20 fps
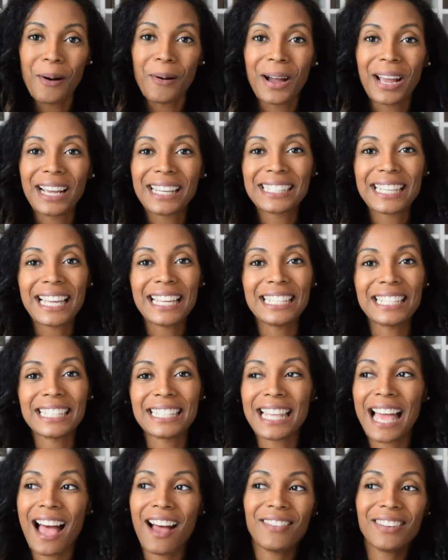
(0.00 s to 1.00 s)
I guess I
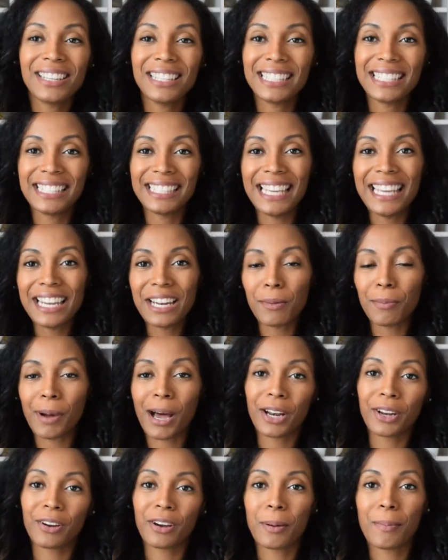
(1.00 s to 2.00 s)
just haven't seen a
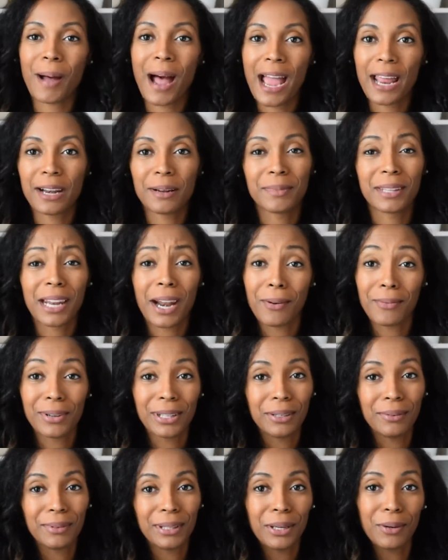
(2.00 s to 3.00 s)
Monogram item that I
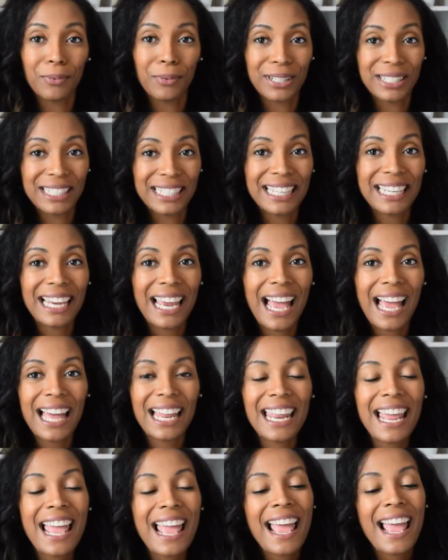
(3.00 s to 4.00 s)
really wanted
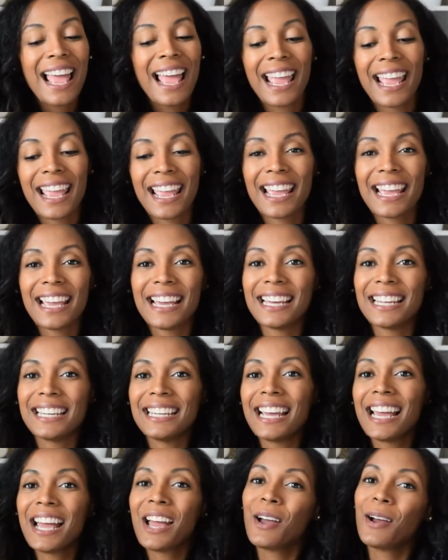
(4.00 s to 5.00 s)
yet.
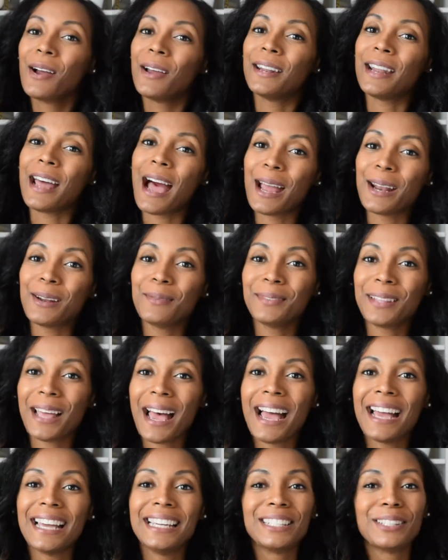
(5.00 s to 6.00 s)
And an item
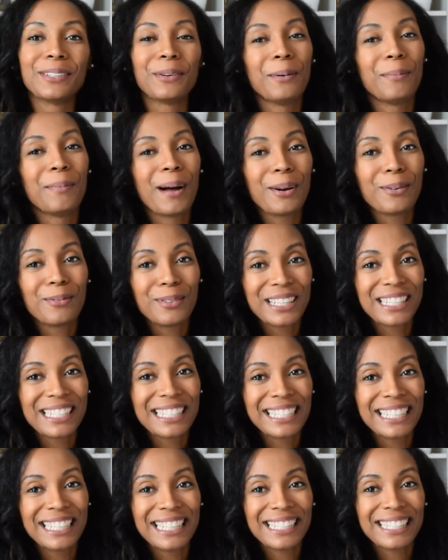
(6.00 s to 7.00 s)
that is on my wish
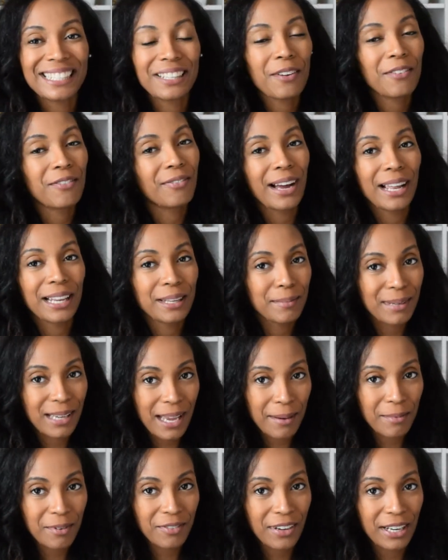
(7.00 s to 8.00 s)
list finally
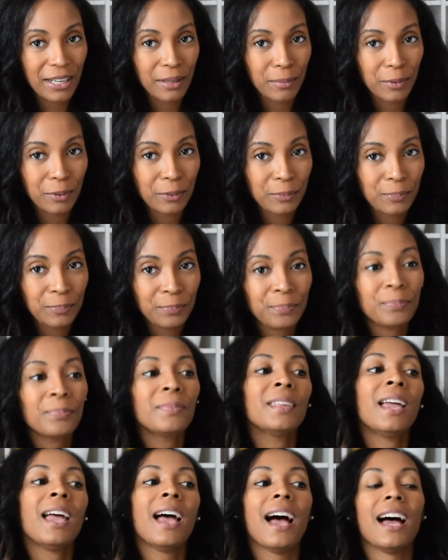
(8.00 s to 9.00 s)
became available.
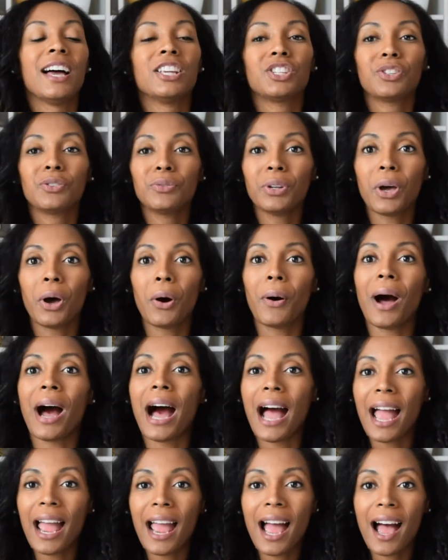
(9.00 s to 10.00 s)
As you know,
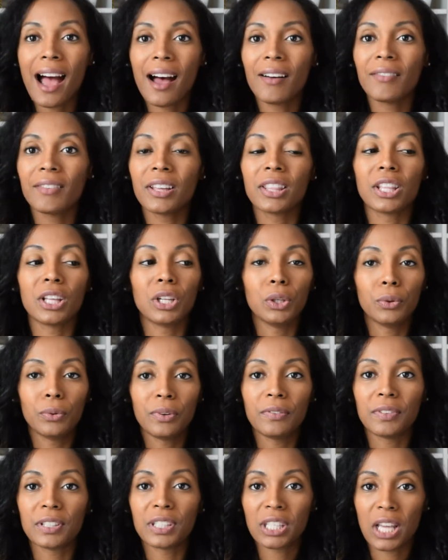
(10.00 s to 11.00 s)
I have the
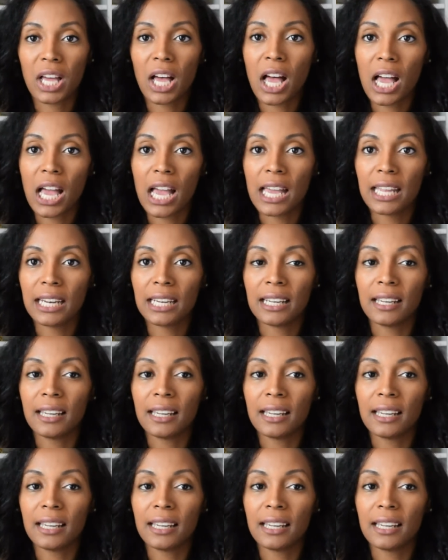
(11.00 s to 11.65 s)
Louis Vuitton